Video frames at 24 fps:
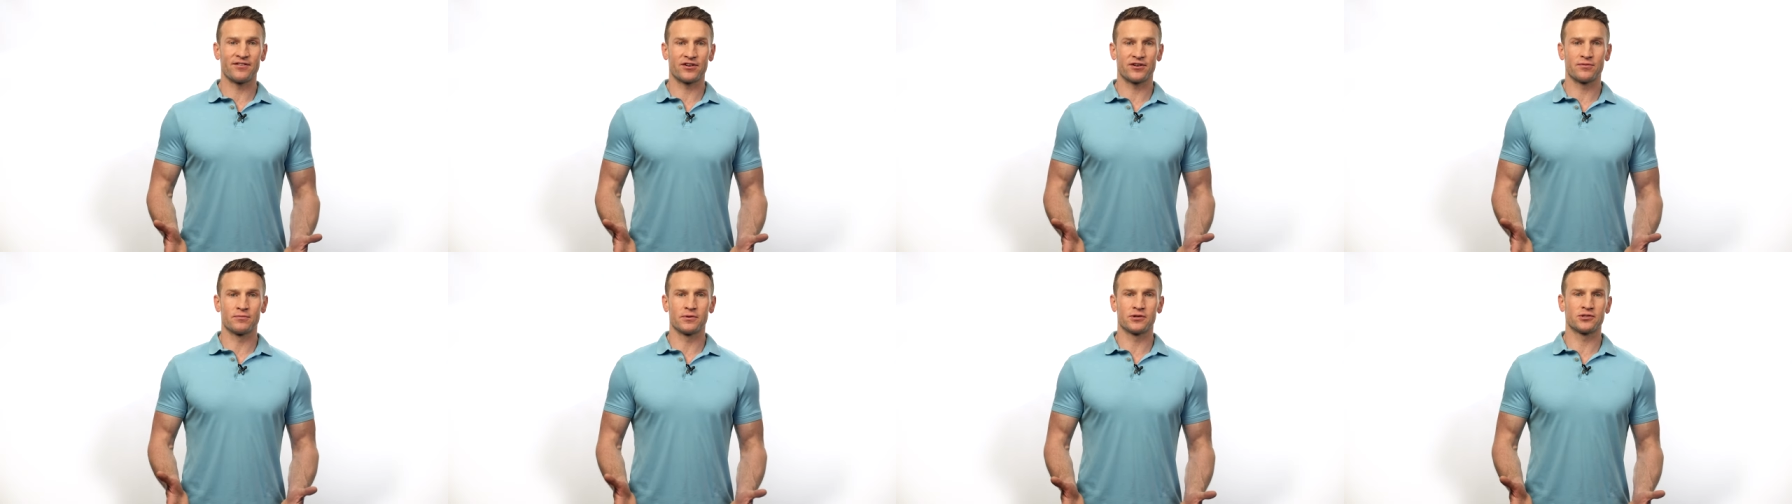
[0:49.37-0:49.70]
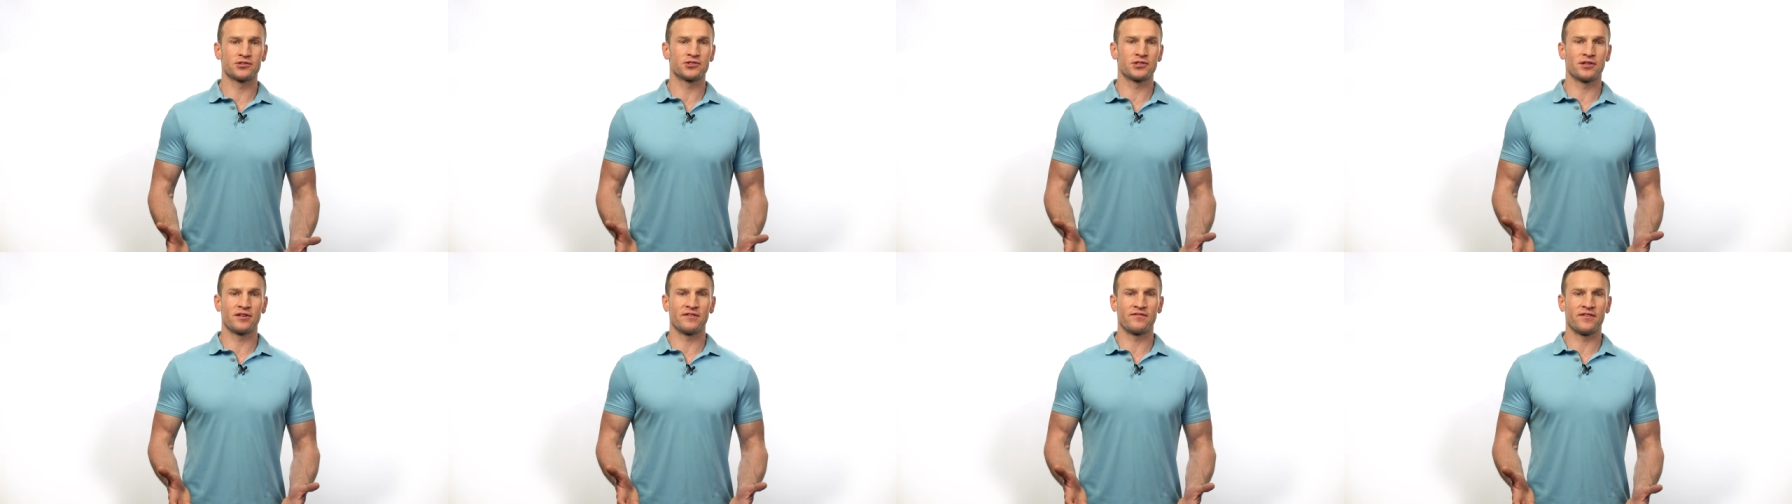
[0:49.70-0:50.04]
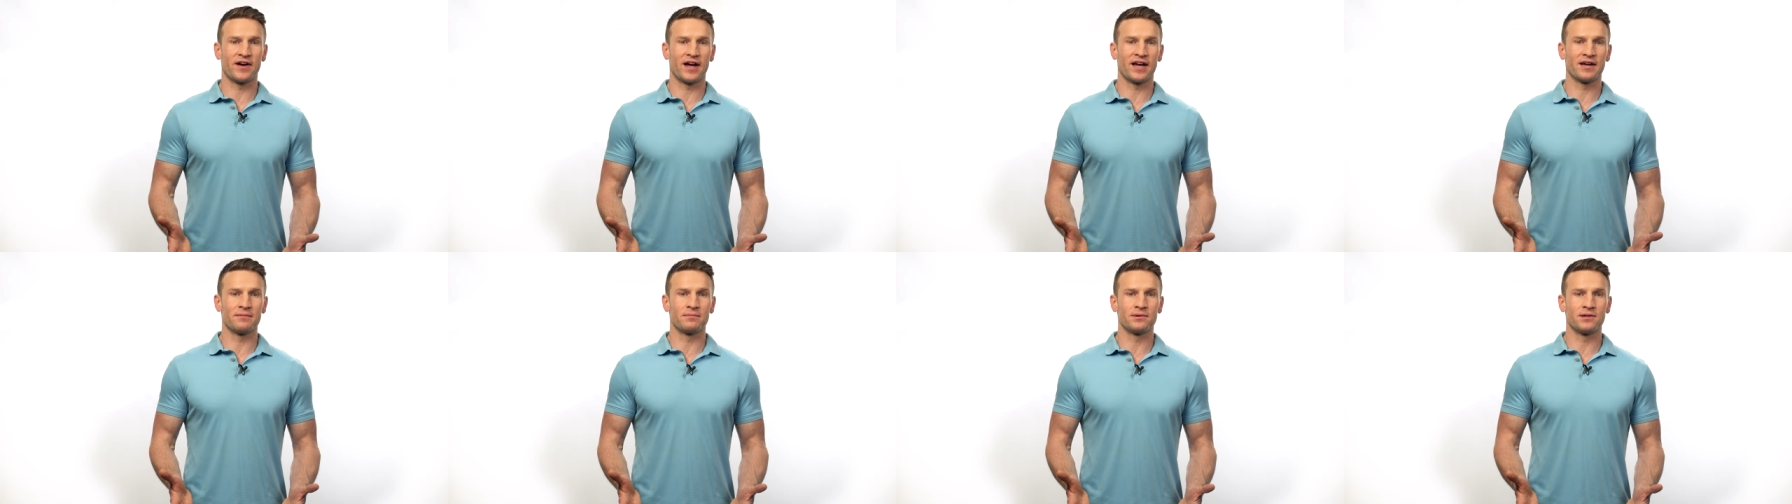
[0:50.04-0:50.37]
a commercially
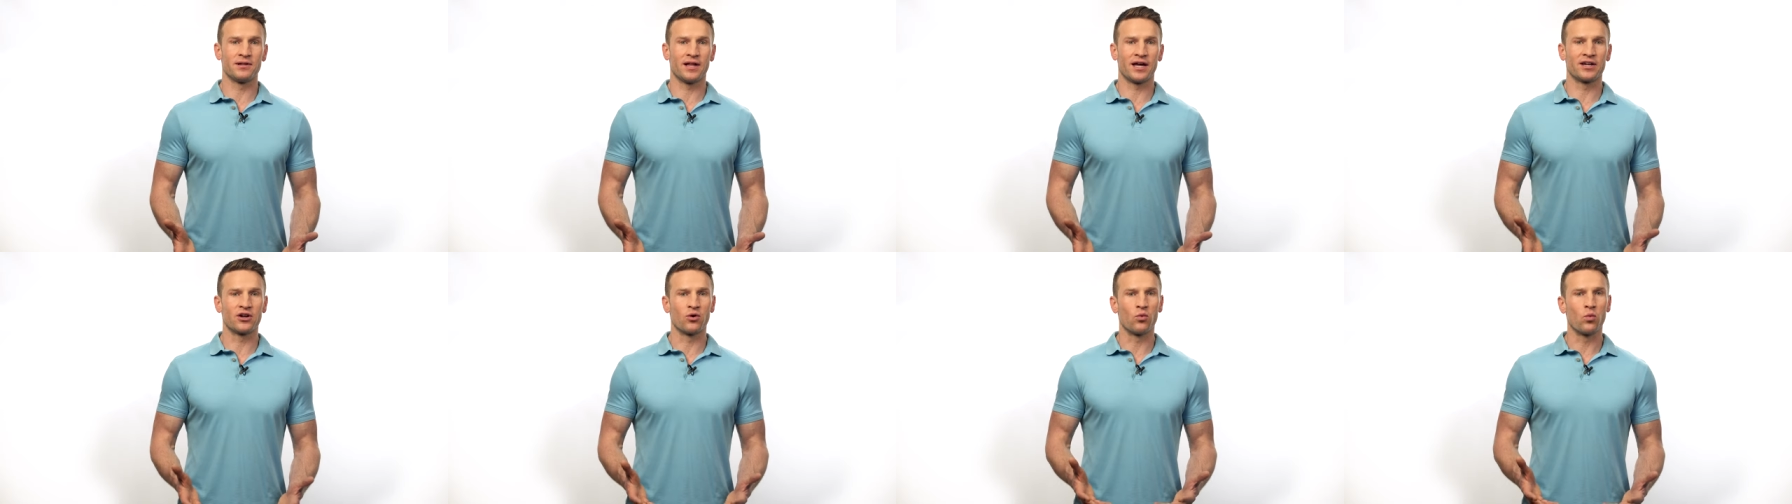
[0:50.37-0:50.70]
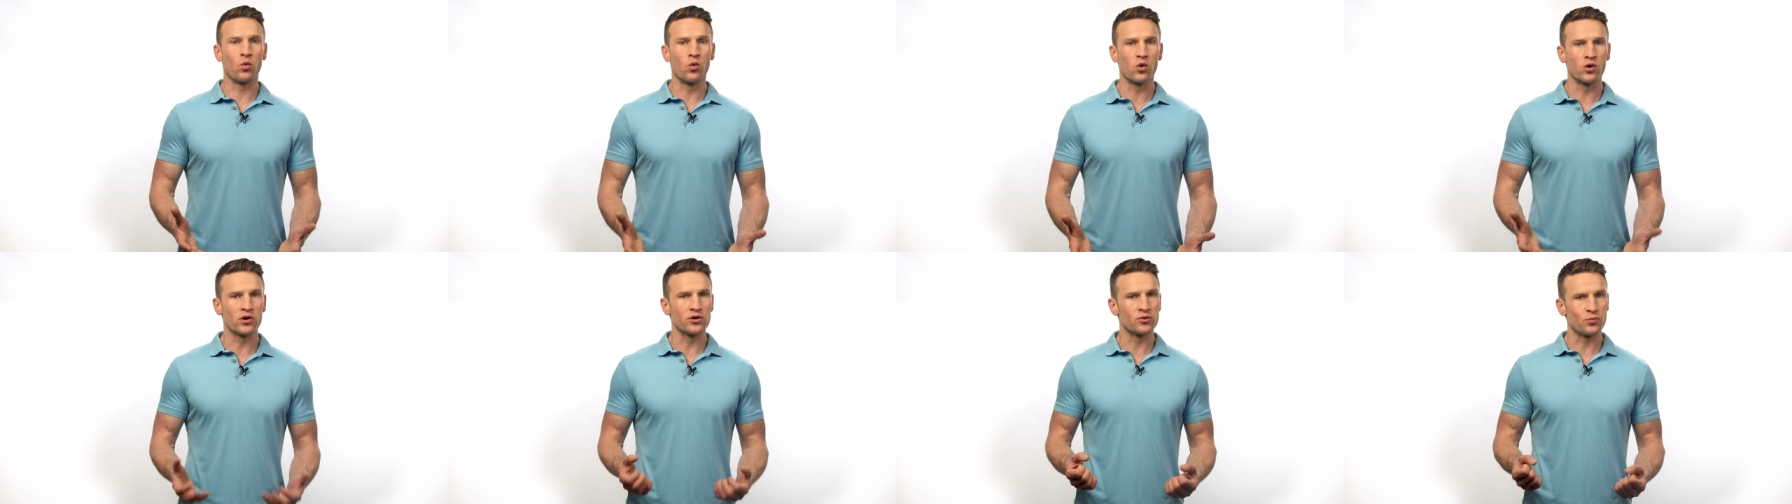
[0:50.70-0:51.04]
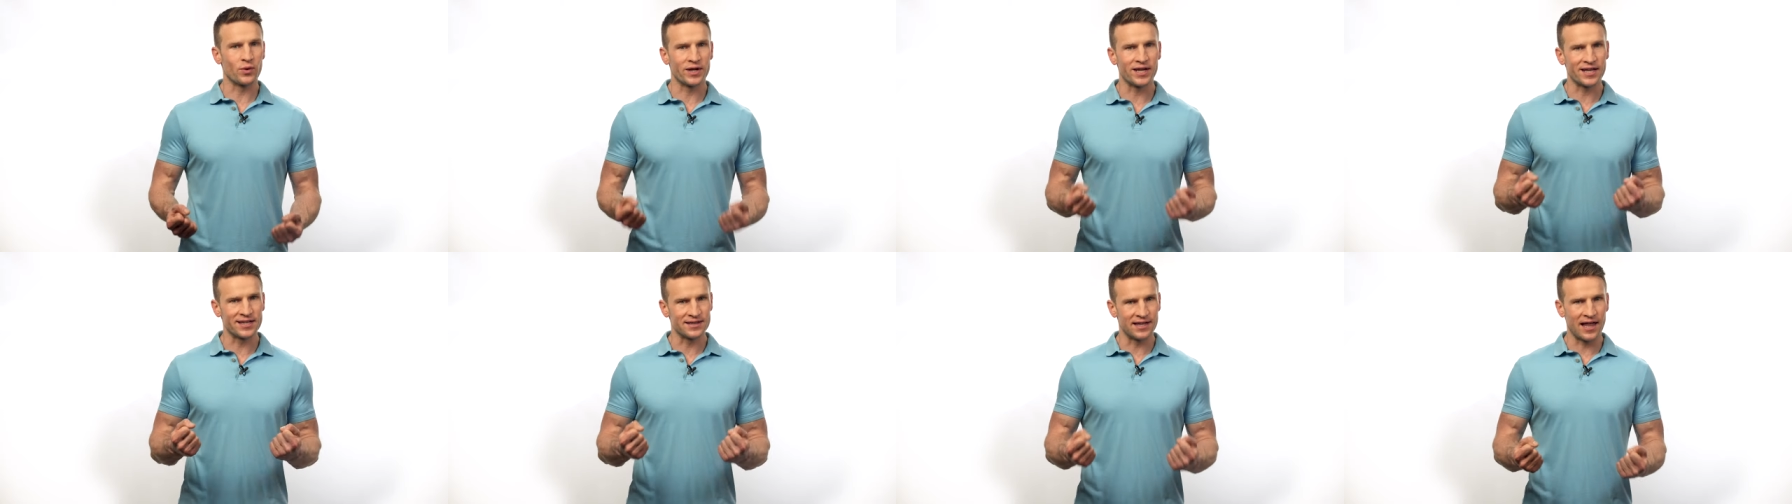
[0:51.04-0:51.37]
viable and
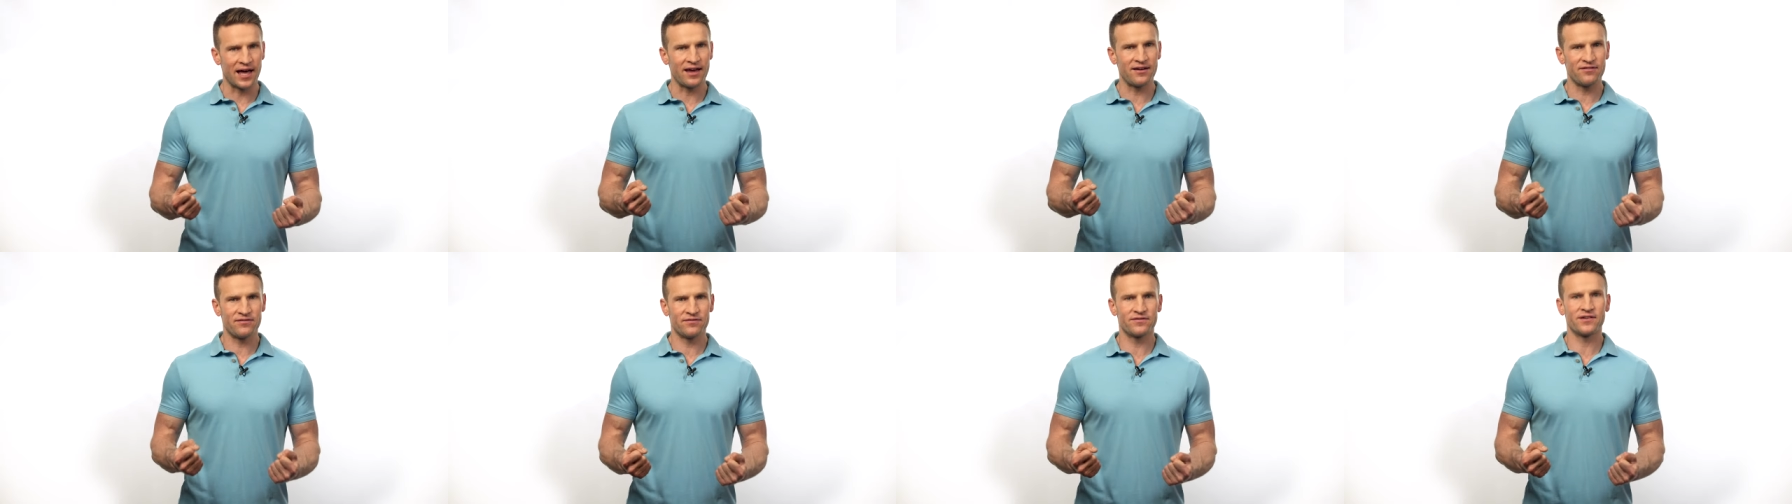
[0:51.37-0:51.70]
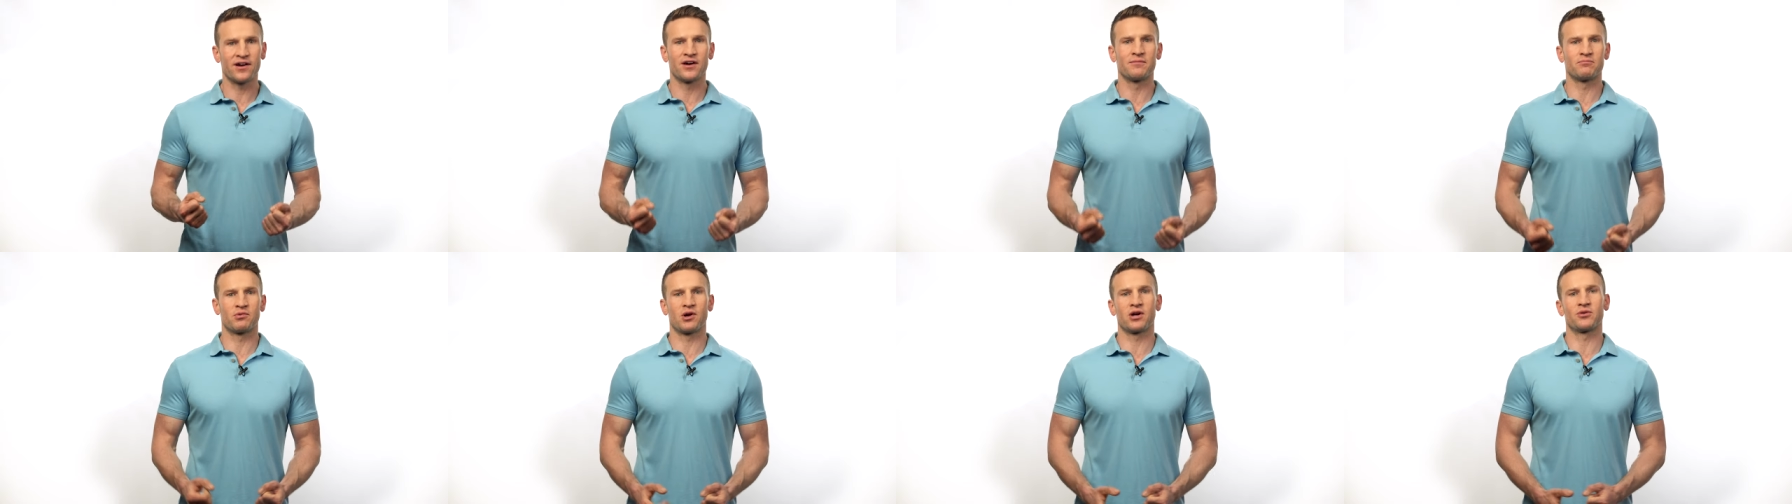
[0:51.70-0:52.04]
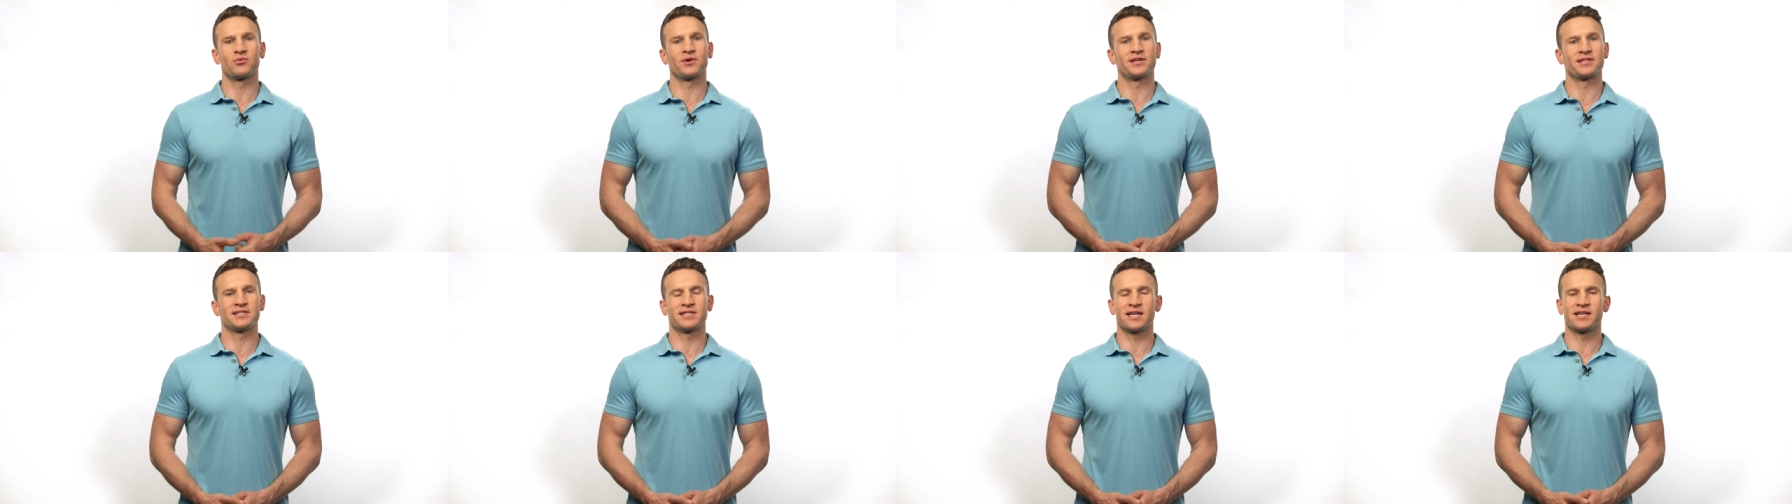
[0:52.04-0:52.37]
award-winning life on
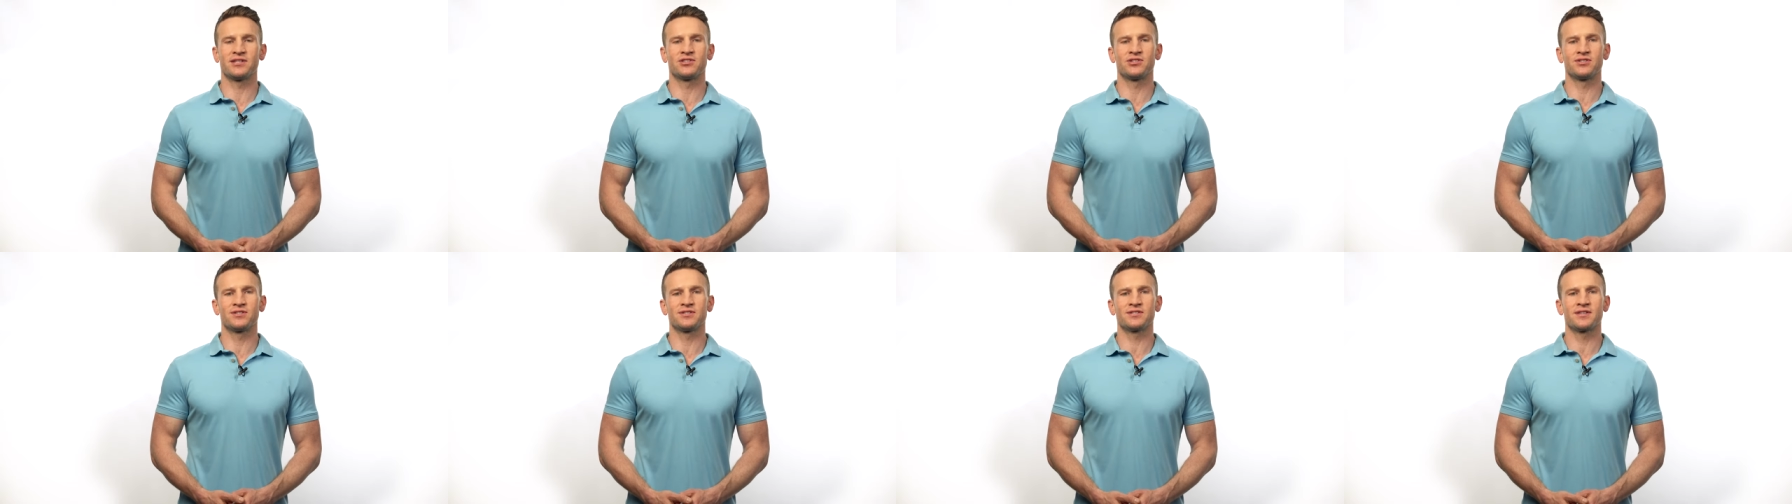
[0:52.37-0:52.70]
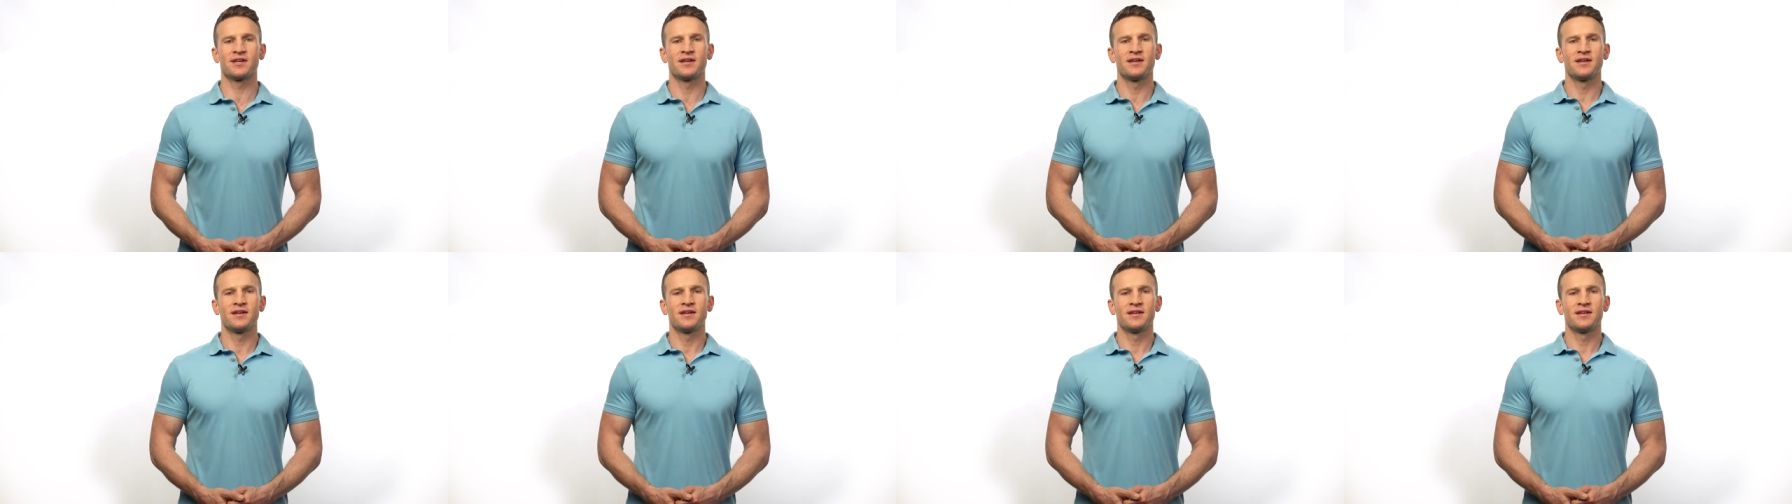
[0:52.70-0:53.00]
Broadway stages,